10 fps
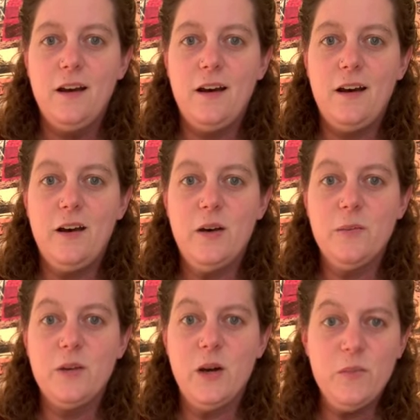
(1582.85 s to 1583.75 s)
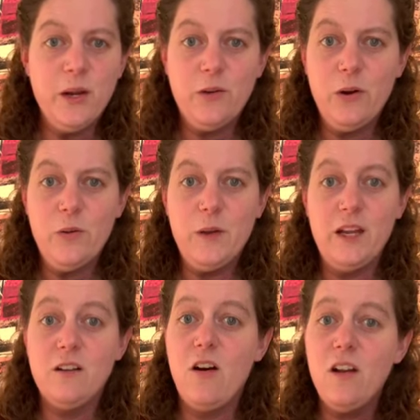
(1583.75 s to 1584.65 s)
um,
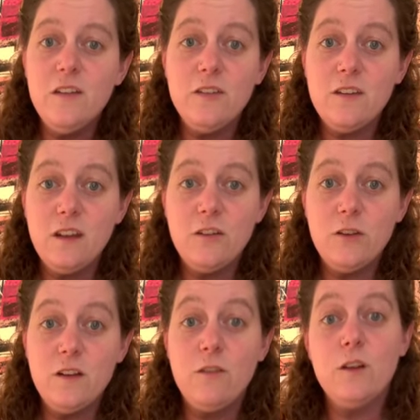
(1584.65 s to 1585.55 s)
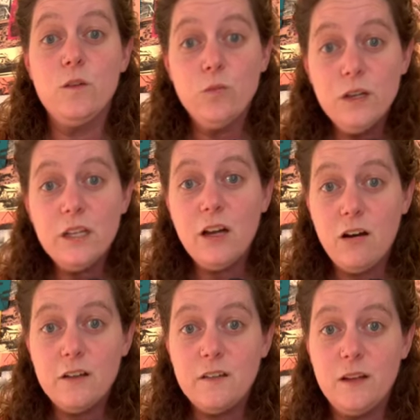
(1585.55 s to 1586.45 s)
chromate, and all of this other stuff that's really
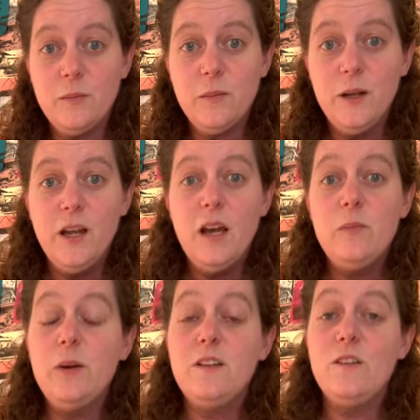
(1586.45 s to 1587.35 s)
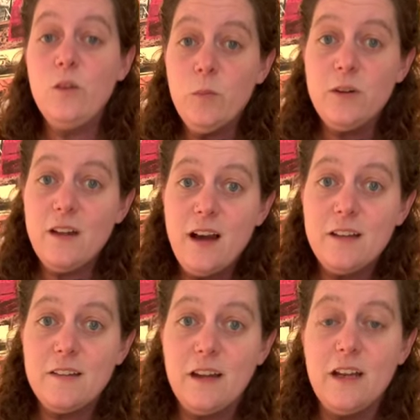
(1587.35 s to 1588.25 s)
awesome, but super
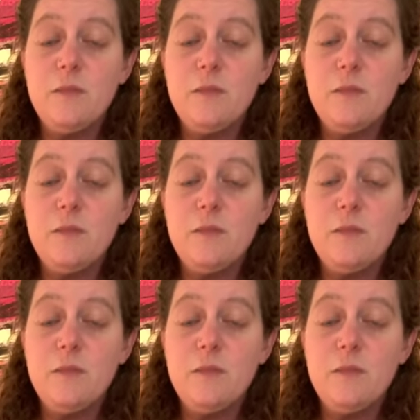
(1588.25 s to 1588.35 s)
toxic.